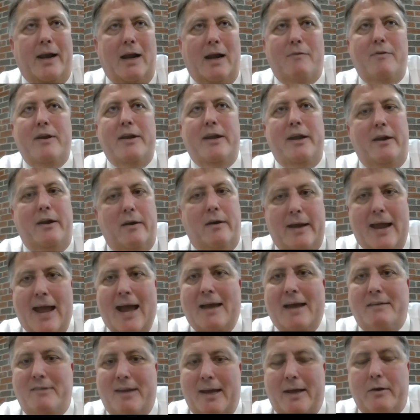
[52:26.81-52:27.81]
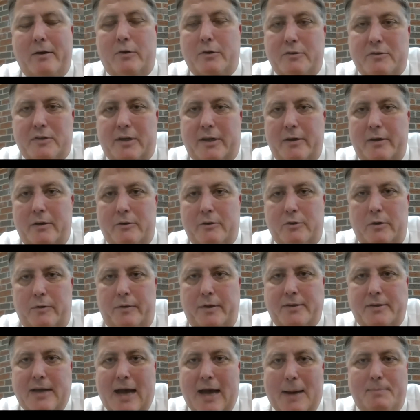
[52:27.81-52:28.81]
And every year, yeah, technical skills are in
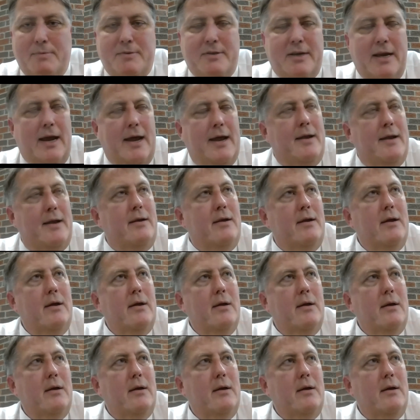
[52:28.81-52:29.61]
the top 10,